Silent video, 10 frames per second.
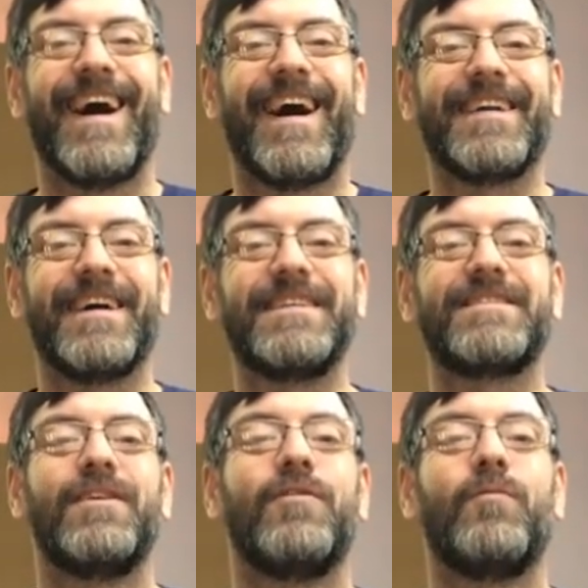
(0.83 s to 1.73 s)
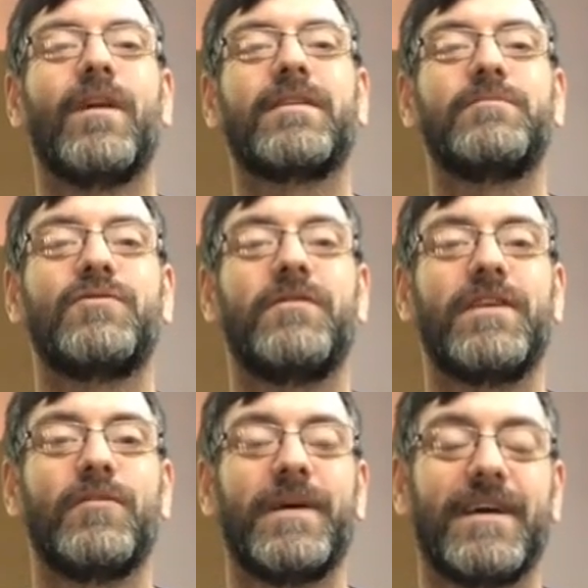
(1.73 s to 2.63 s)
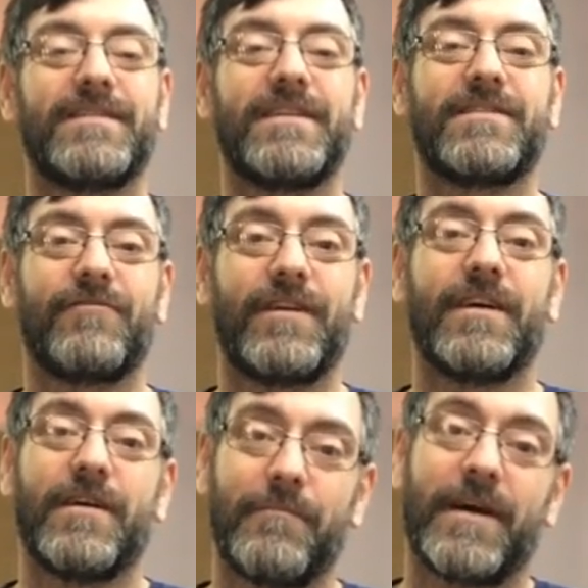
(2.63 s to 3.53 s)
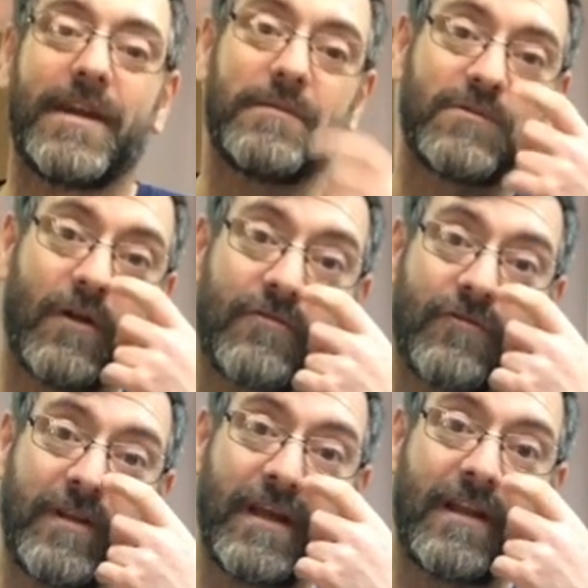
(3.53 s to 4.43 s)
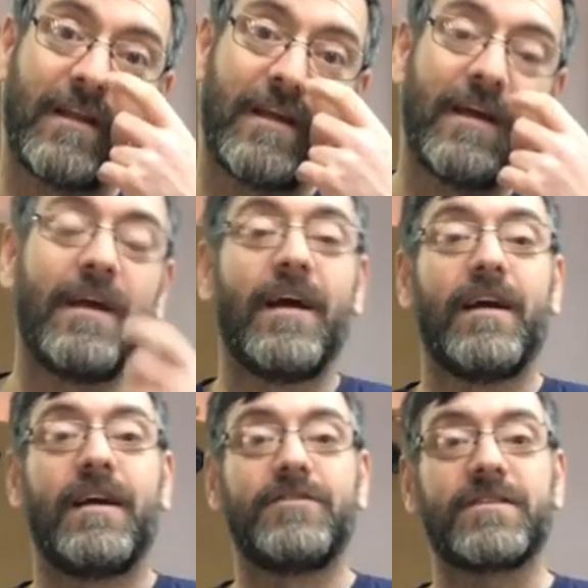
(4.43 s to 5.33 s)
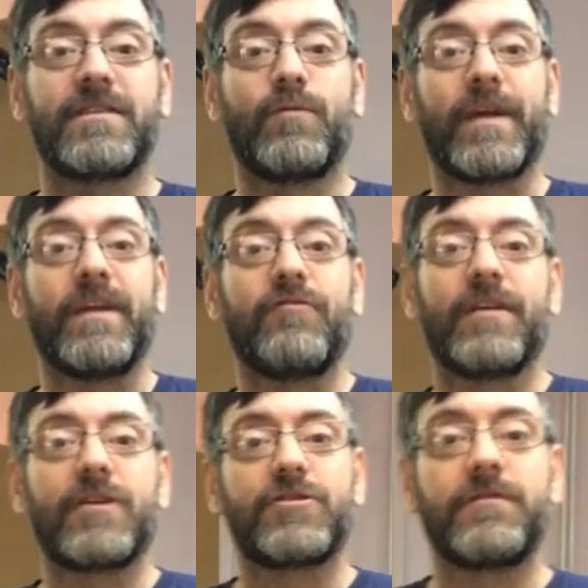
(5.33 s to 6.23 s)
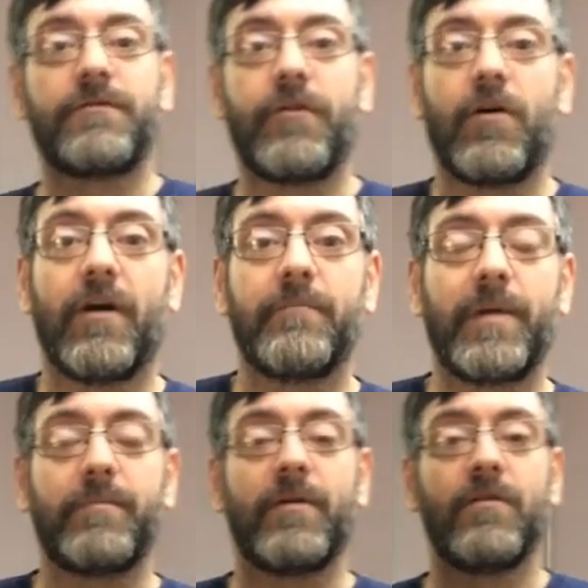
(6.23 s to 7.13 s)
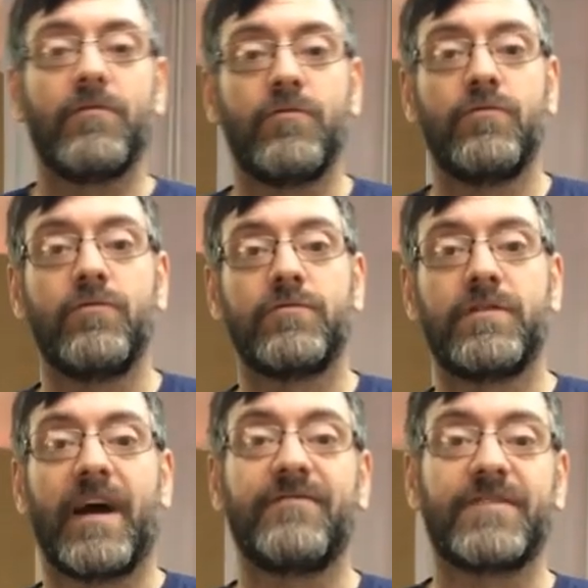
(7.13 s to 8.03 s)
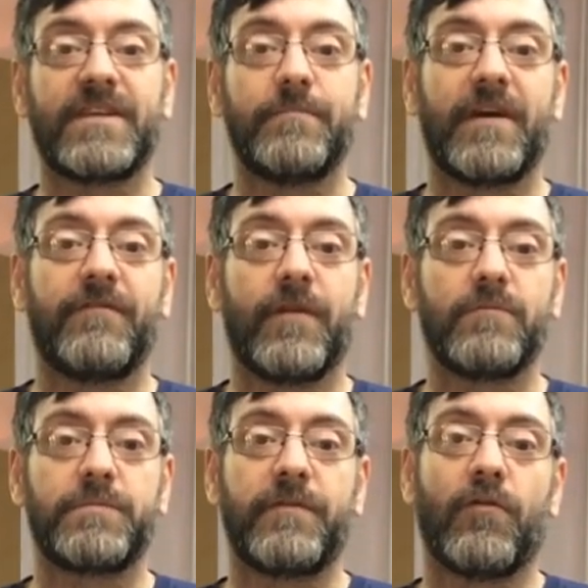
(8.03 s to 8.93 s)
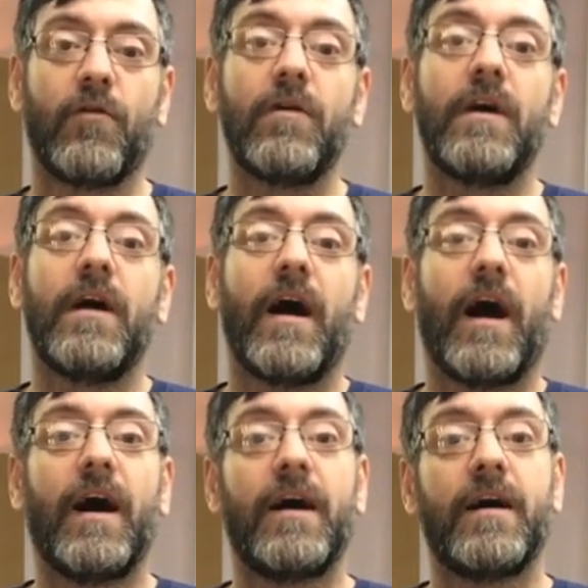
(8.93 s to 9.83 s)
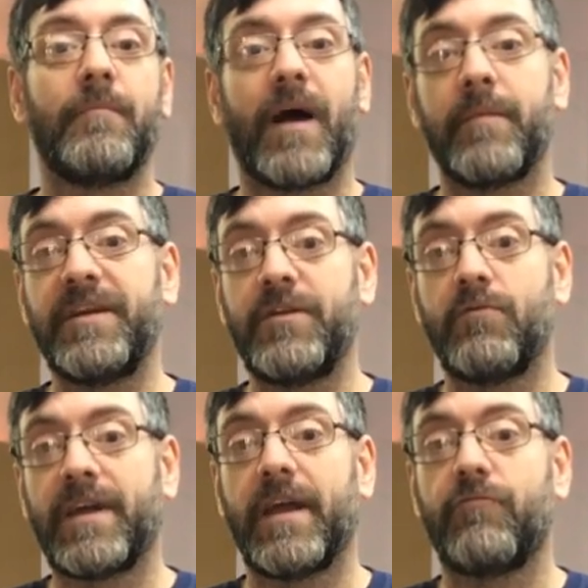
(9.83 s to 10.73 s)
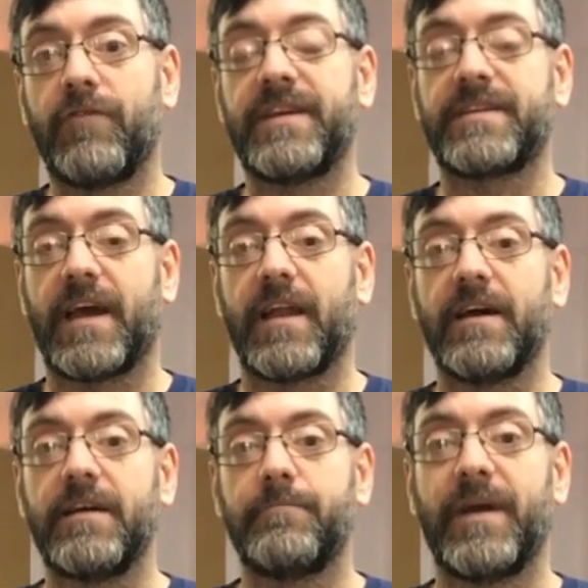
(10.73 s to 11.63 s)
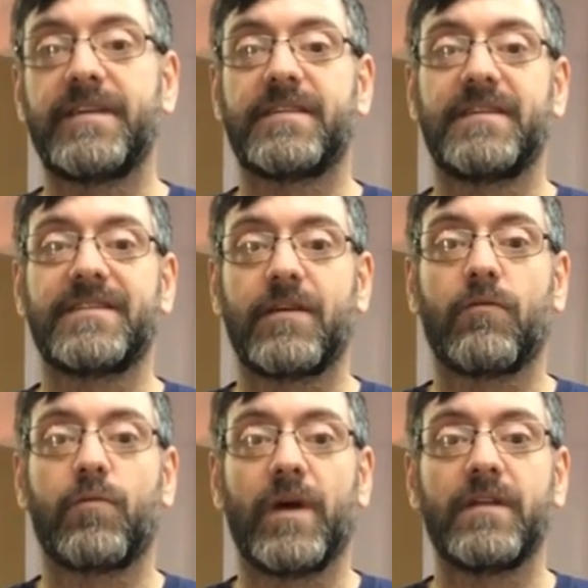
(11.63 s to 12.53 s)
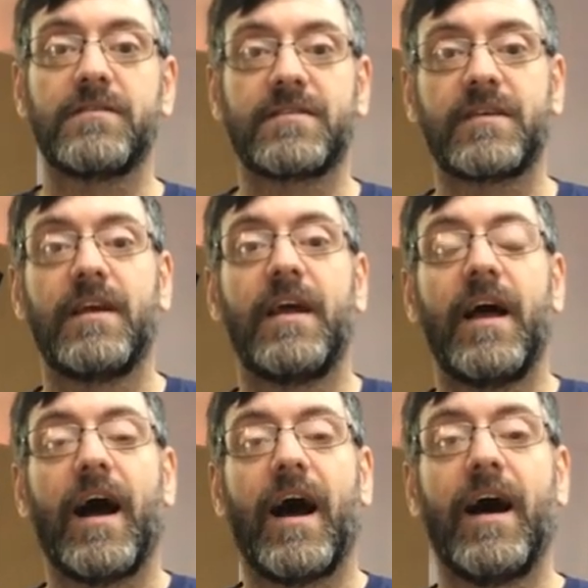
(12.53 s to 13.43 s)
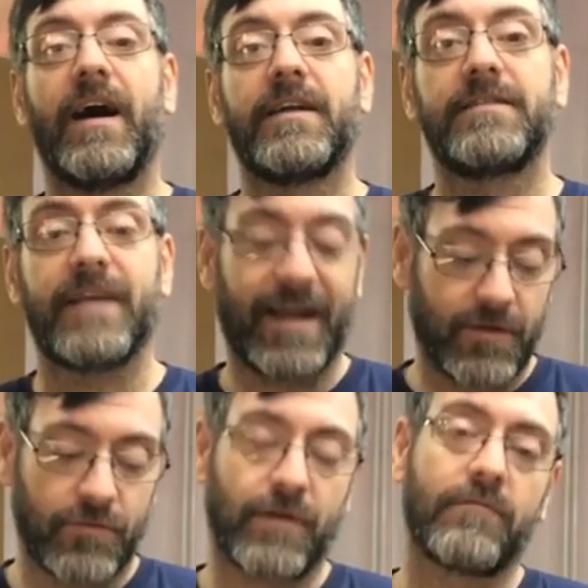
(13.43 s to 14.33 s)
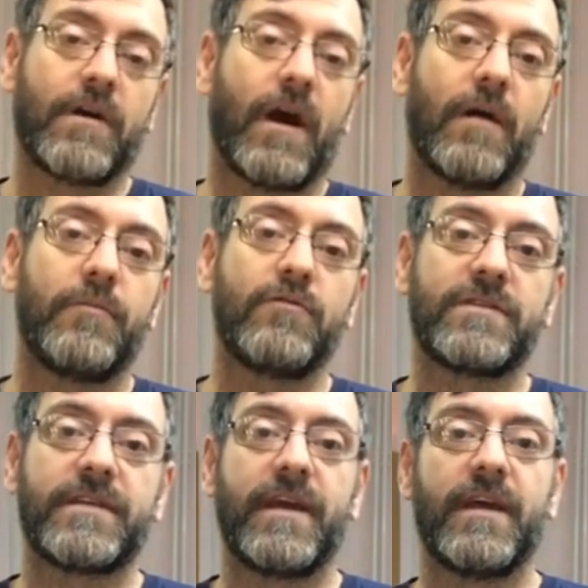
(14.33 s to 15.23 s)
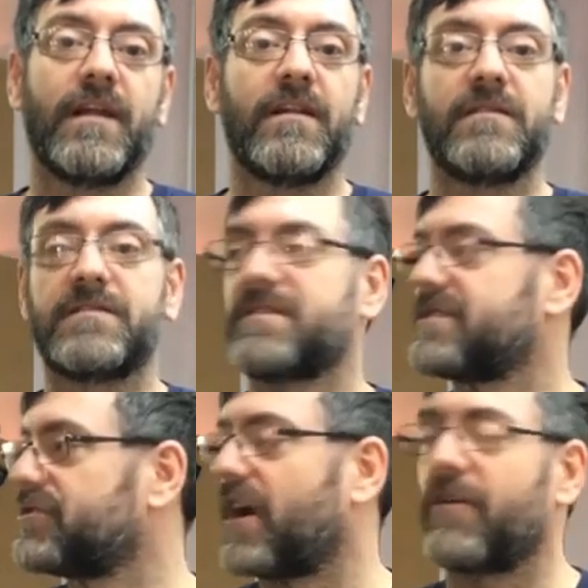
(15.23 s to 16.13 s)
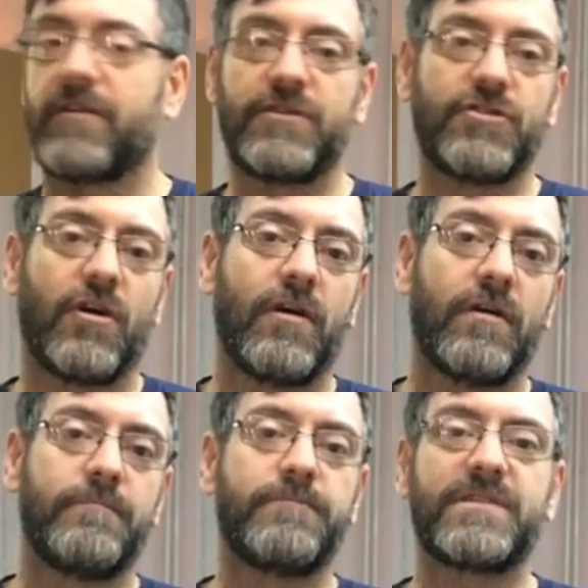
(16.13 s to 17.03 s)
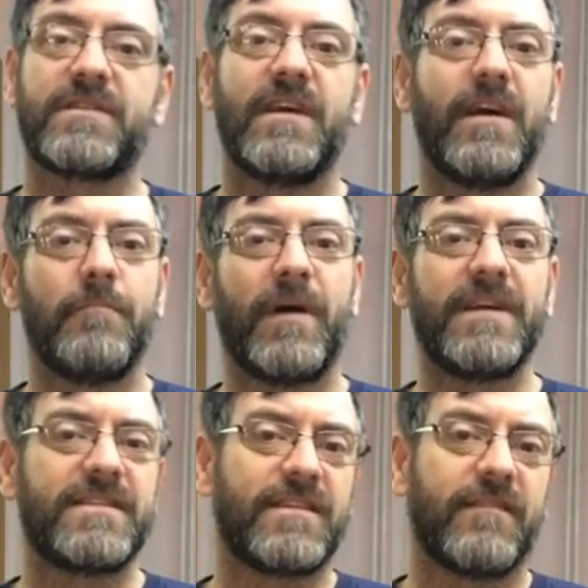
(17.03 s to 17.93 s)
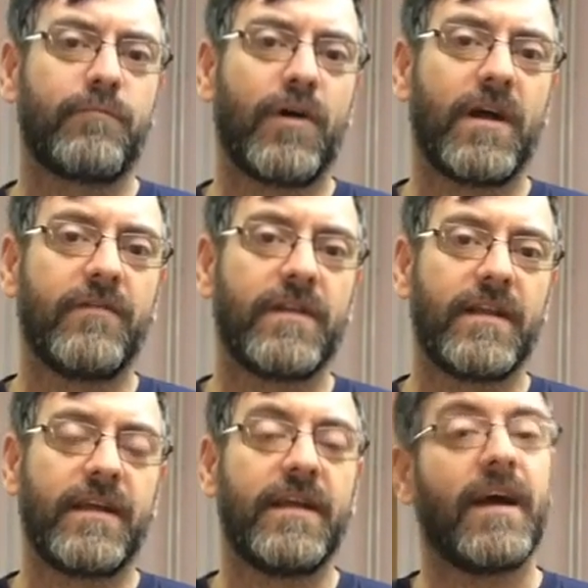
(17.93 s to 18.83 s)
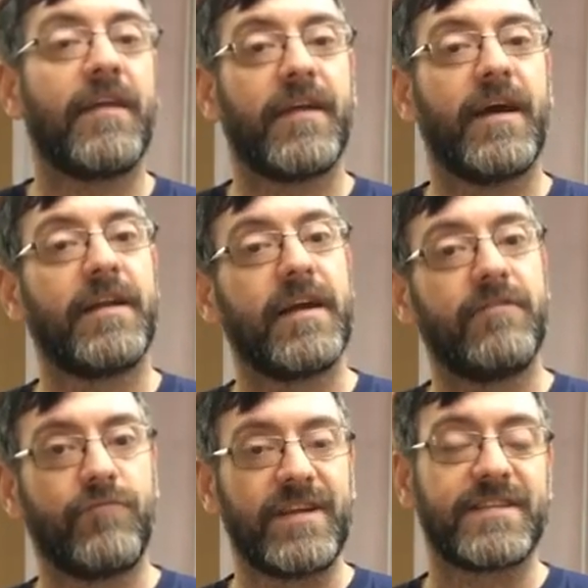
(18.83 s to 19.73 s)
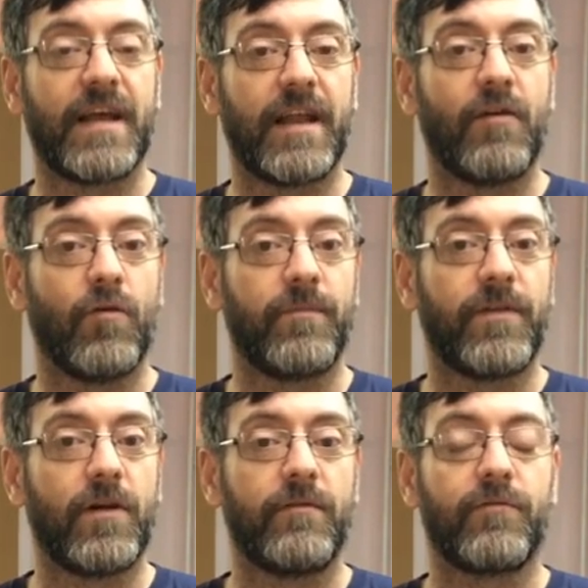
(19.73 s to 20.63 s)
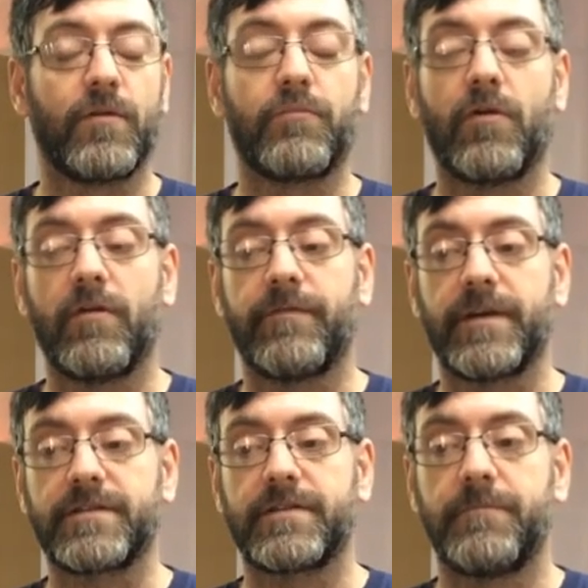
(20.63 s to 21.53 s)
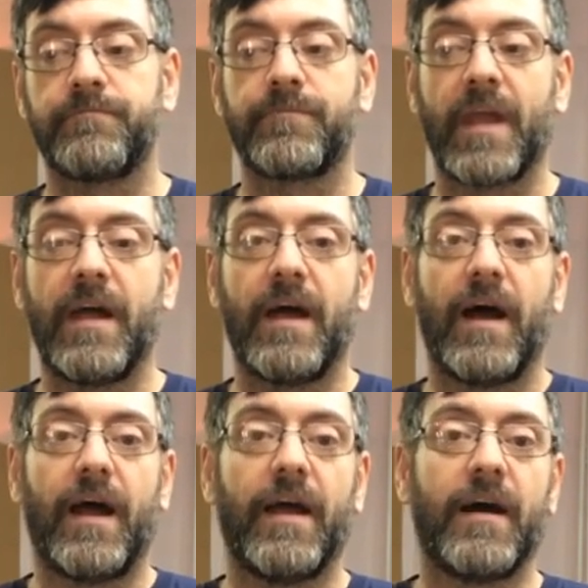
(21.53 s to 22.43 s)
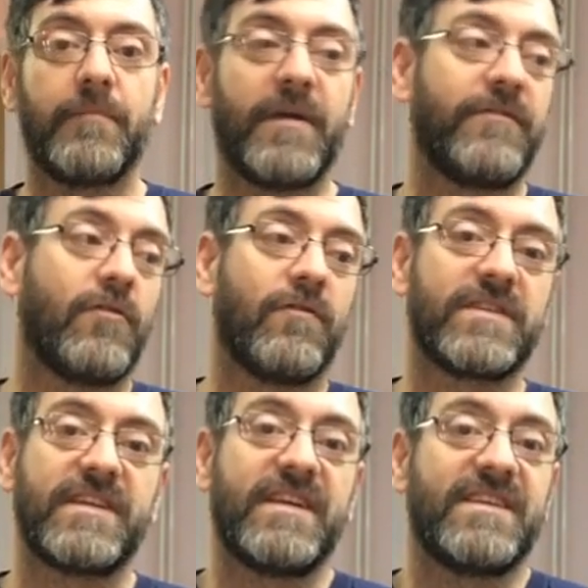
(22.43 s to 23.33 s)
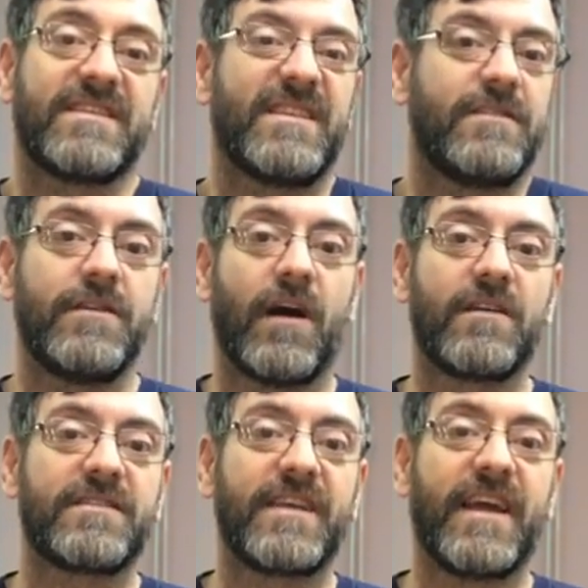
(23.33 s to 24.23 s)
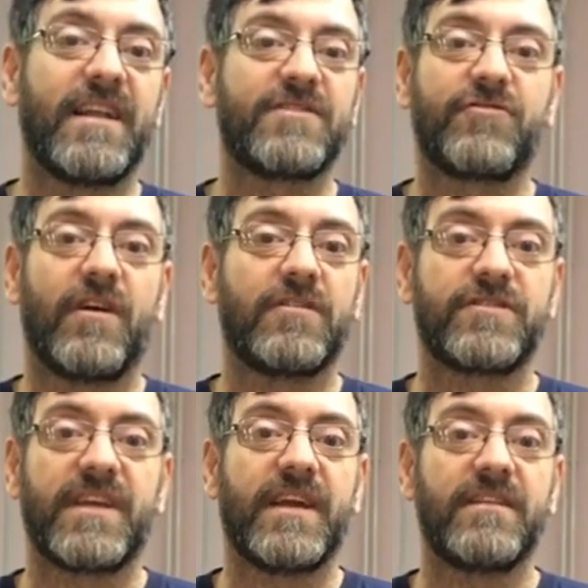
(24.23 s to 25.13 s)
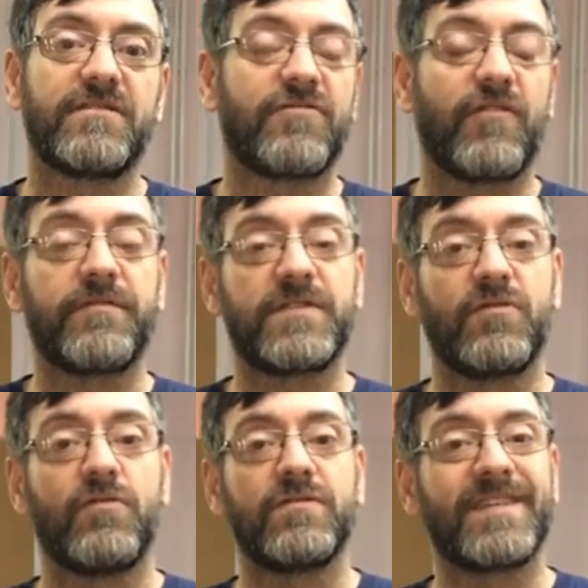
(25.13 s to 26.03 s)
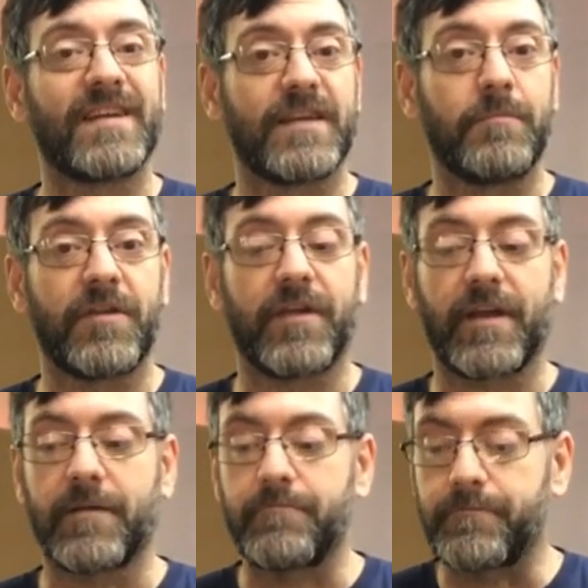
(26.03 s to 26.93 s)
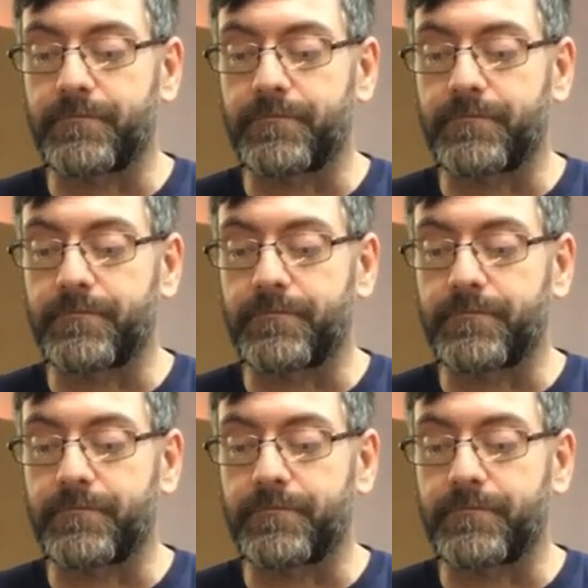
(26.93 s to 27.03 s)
Hi guys, welcome to a video by Antiques Arena. My name is Walter O'Neill. Just a quick introduction for people who haven't seen my films before. I'm a UK reseller based in South Wales, and I go around car boot sales, charity shops, buy stuff privately, and then I resell it hopefully on for a profit. If you're overseas, yard sales, garage sales, thrift stores, that type of thing.